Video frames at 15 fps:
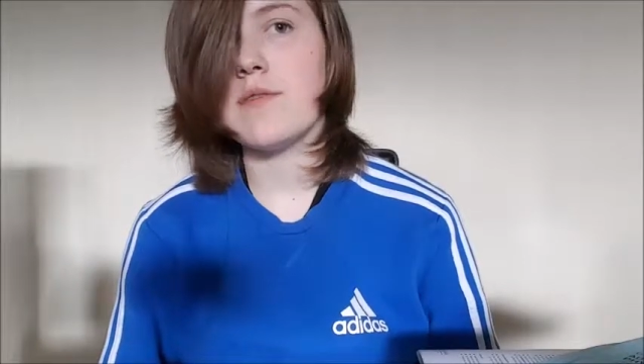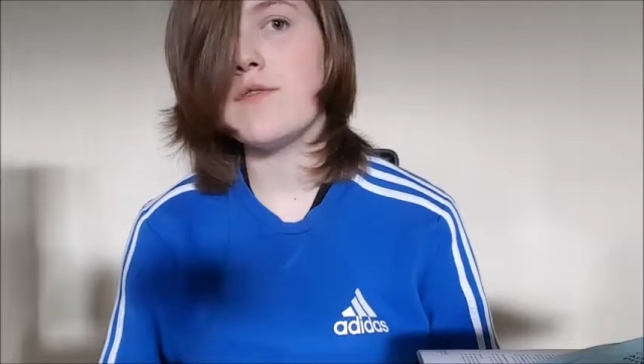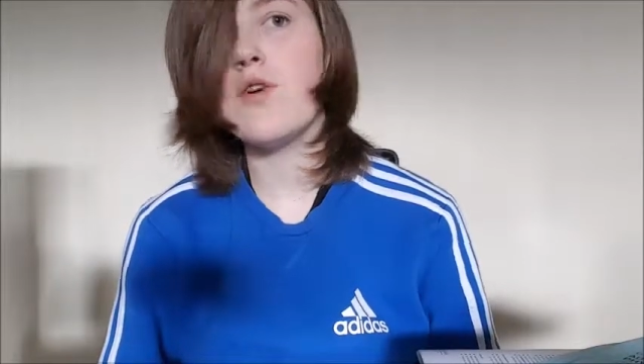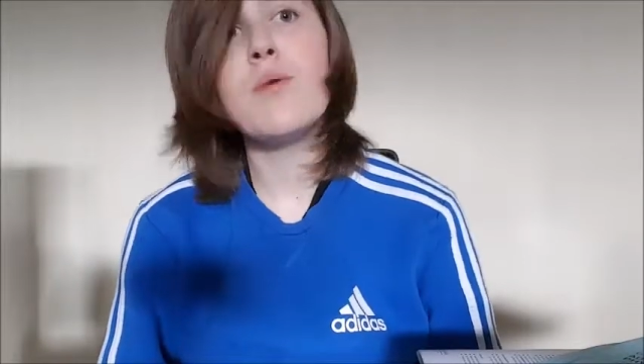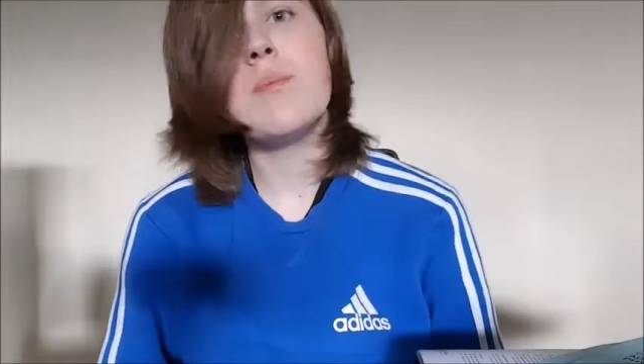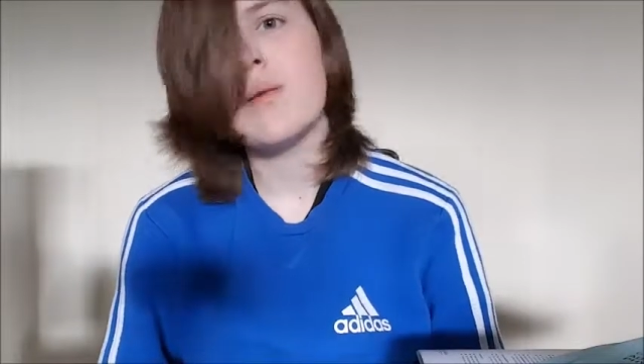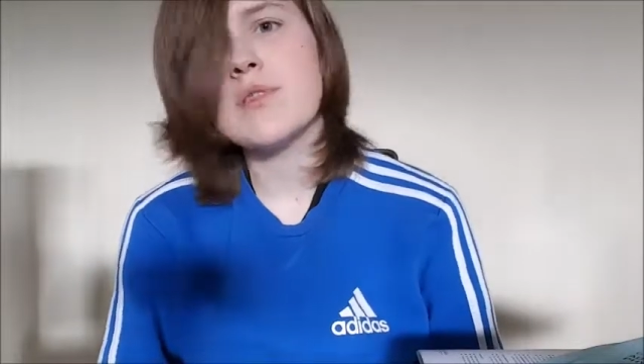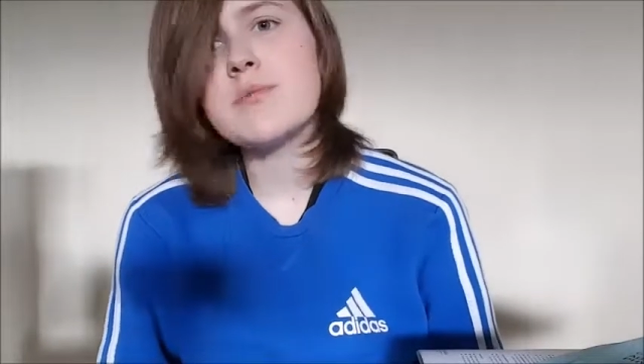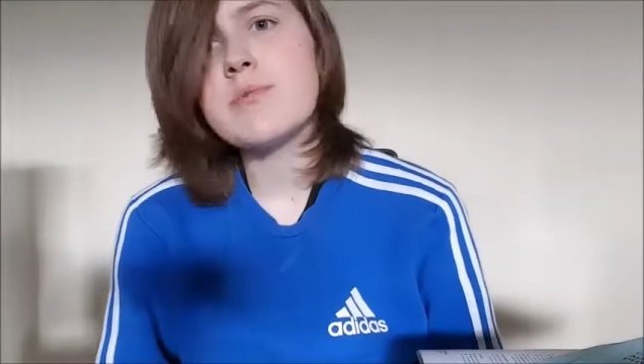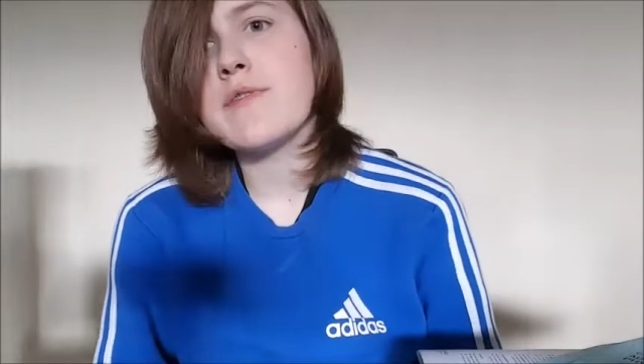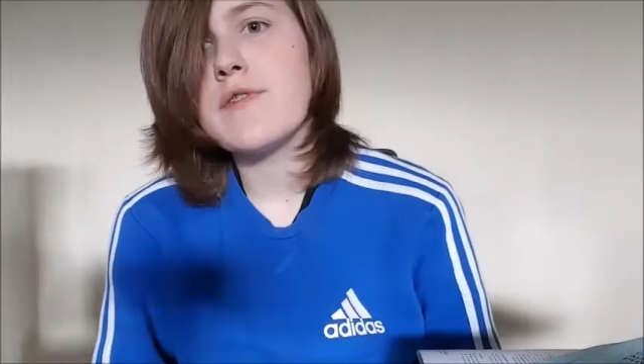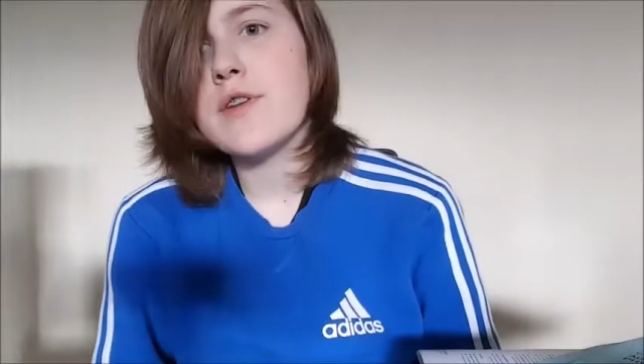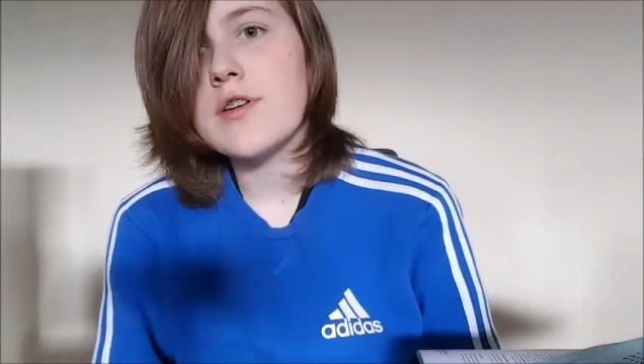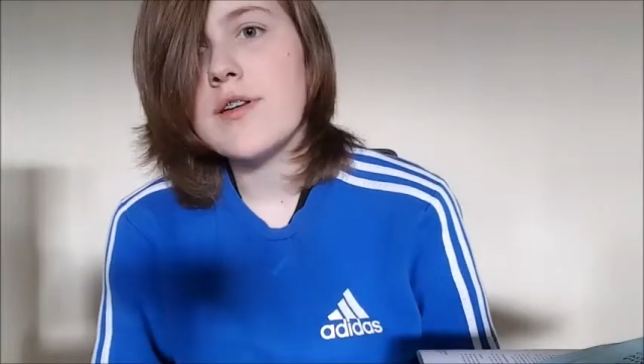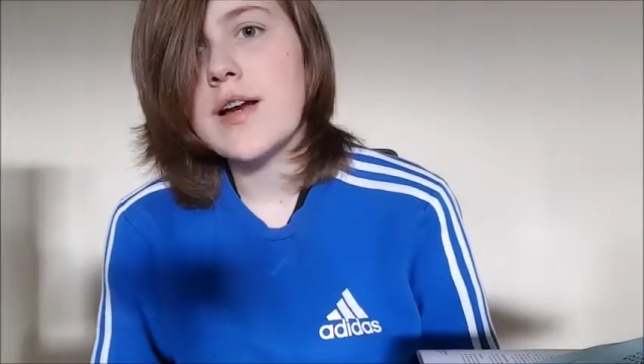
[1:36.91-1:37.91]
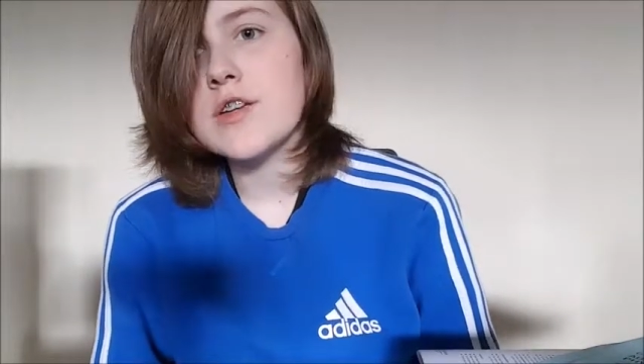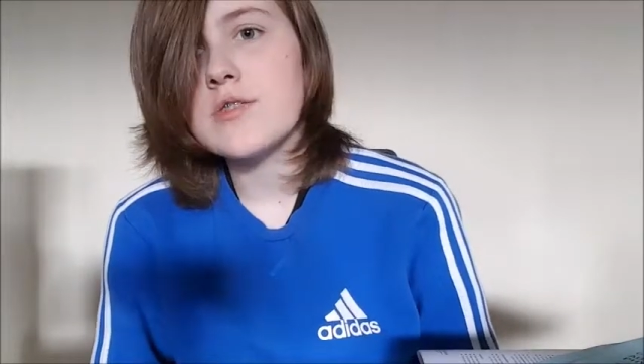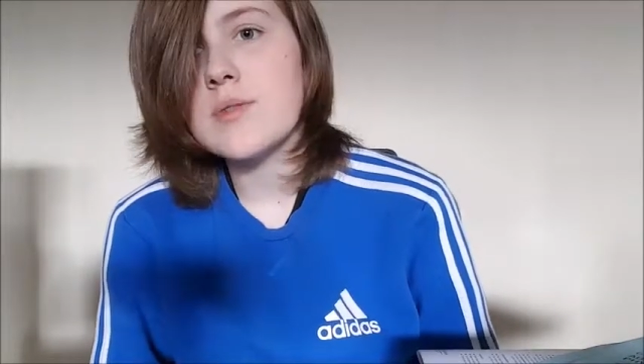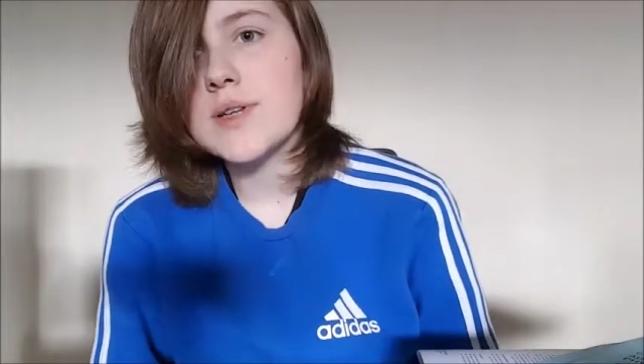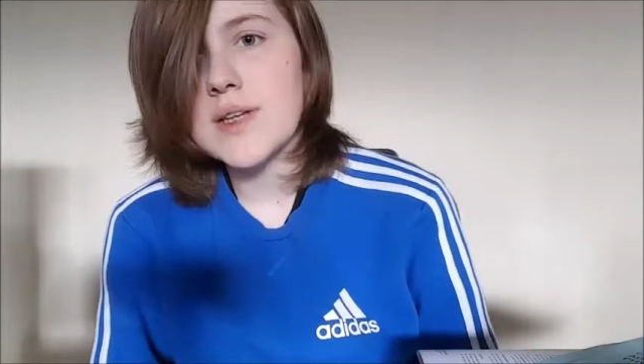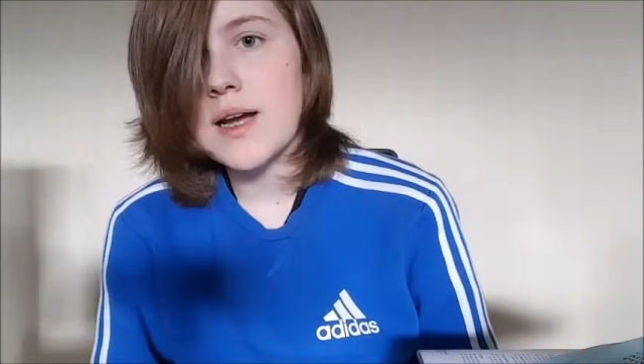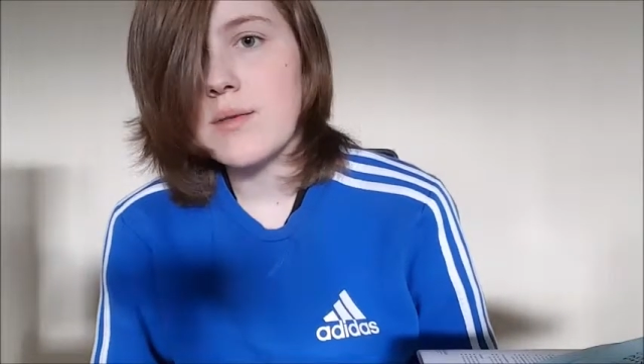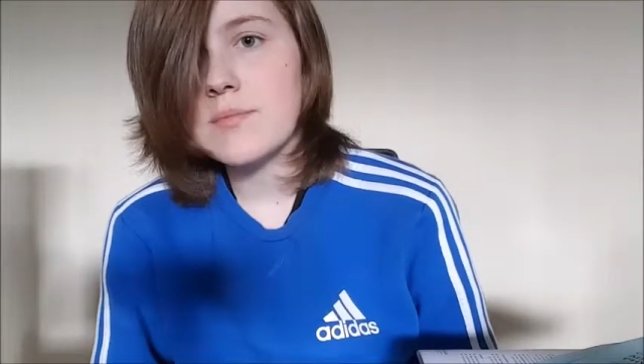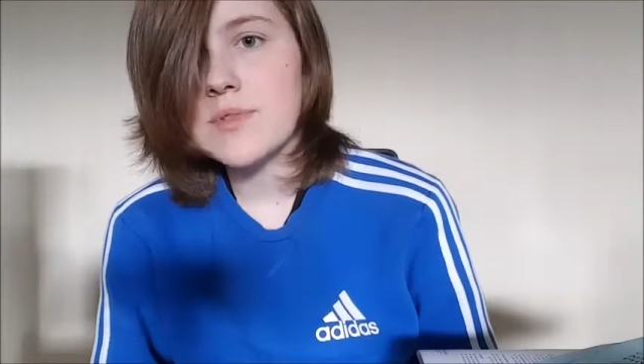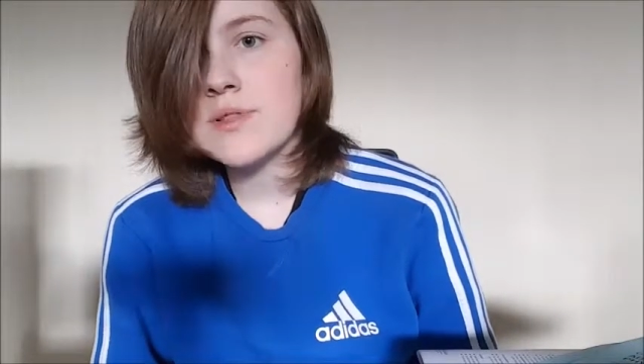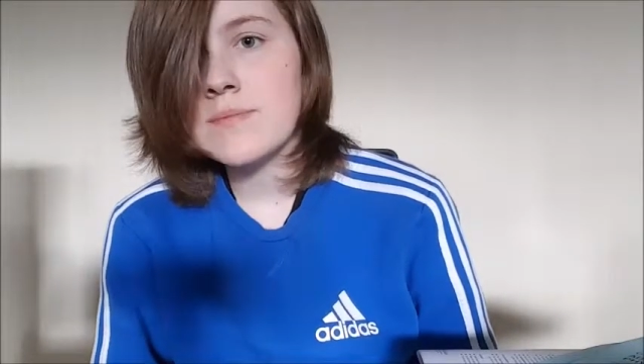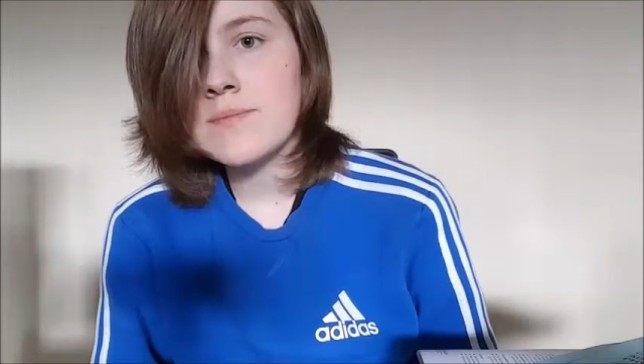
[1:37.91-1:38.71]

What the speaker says: 4 months before your actual exams.